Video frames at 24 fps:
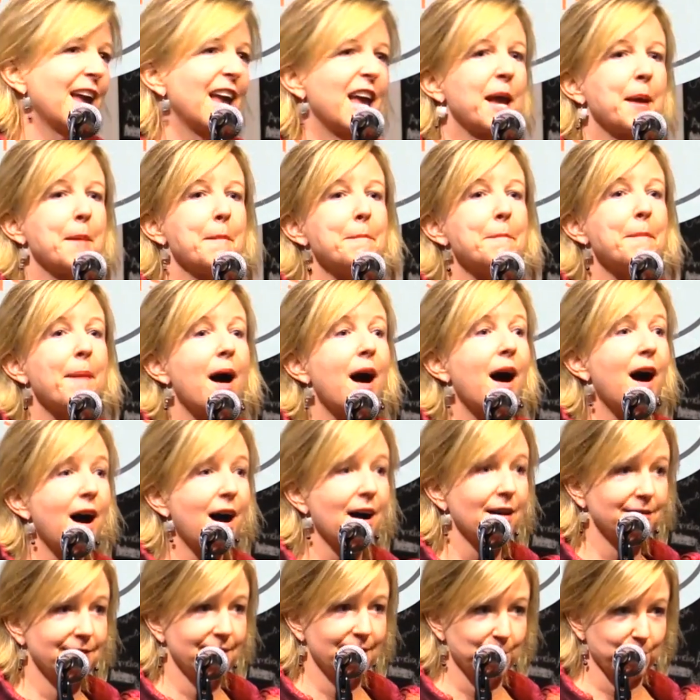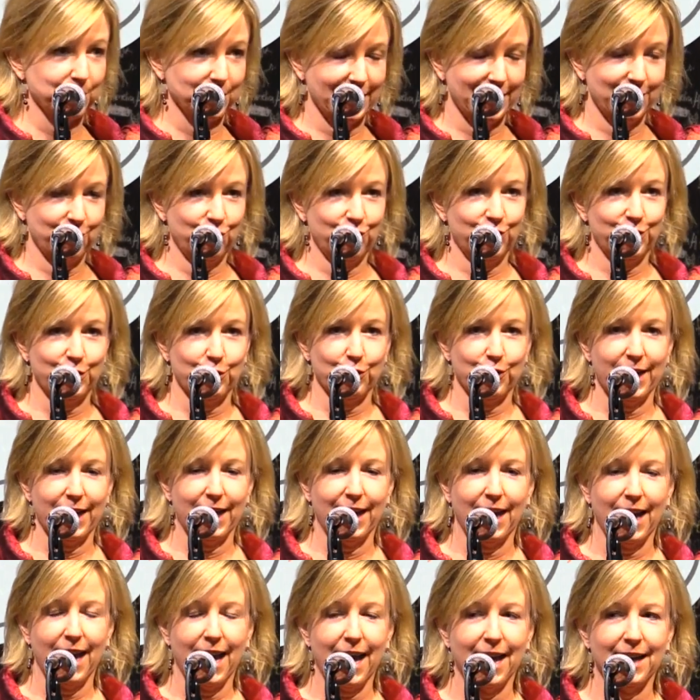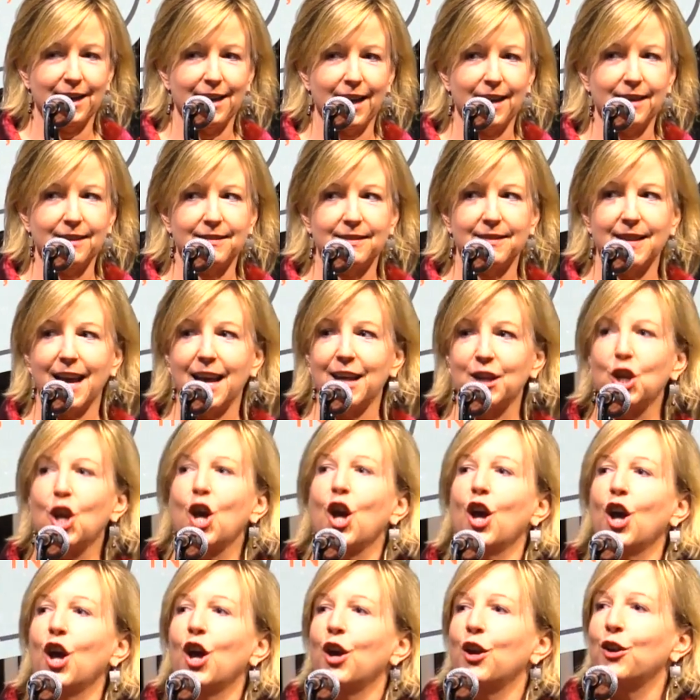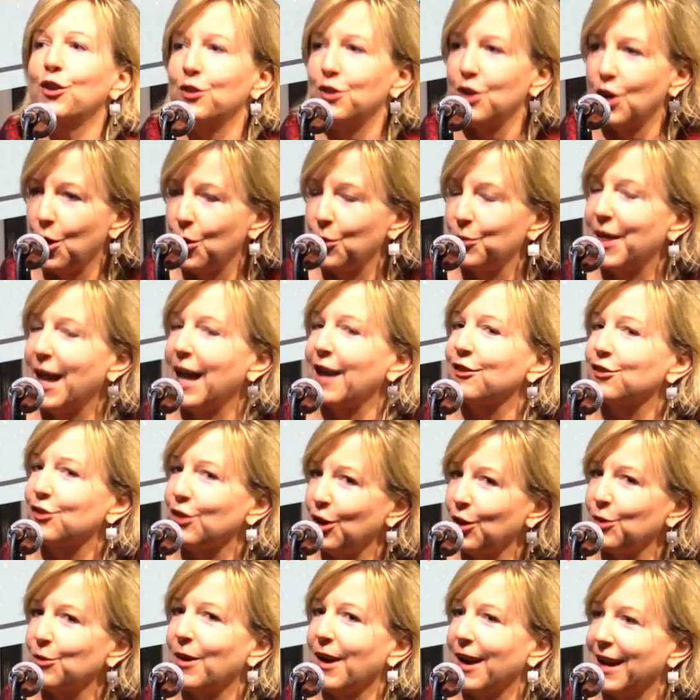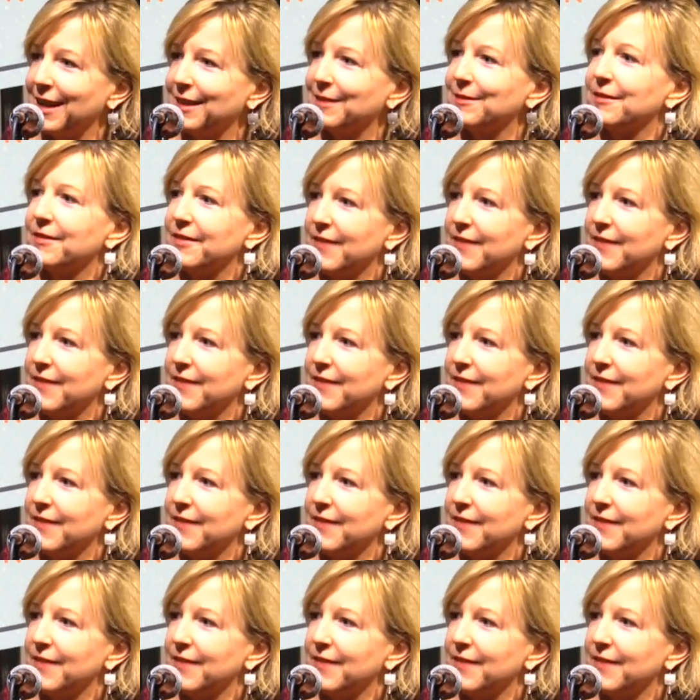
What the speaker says: Impossibly cheery. And I said, "No, that's all right.